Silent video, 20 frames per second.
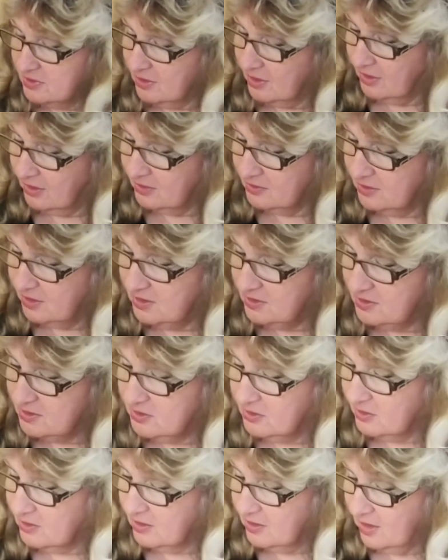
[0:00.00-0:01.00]
On
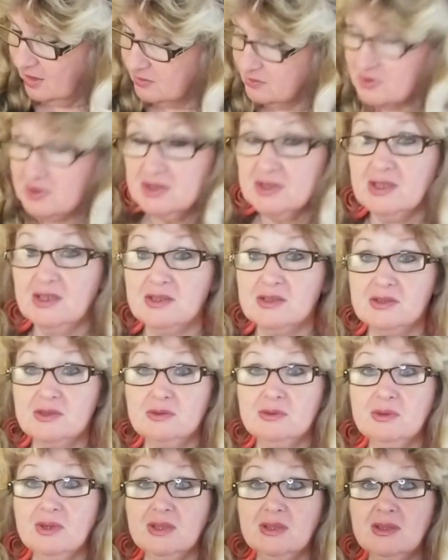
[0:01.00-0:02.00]
Instagram, she has
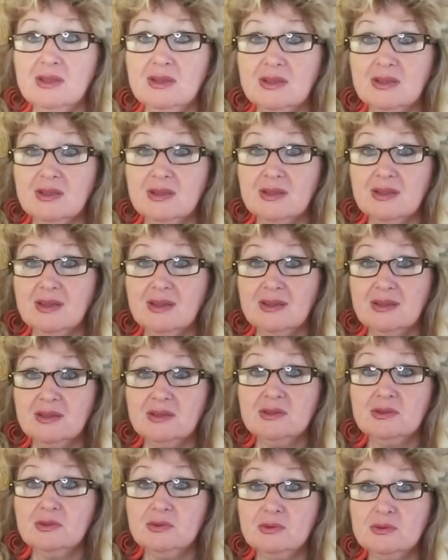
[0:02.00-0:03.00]

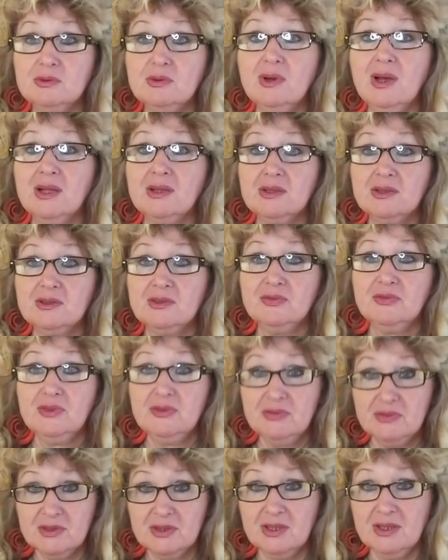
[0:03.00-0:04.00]

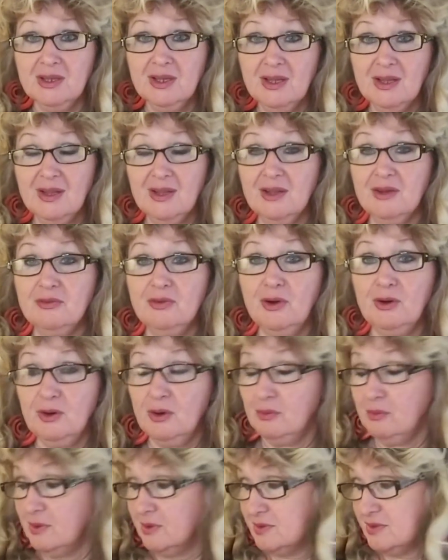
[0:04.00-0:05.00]
250
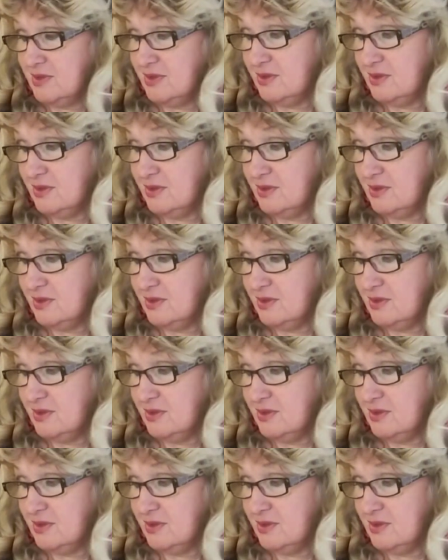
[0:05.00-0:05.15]
followers.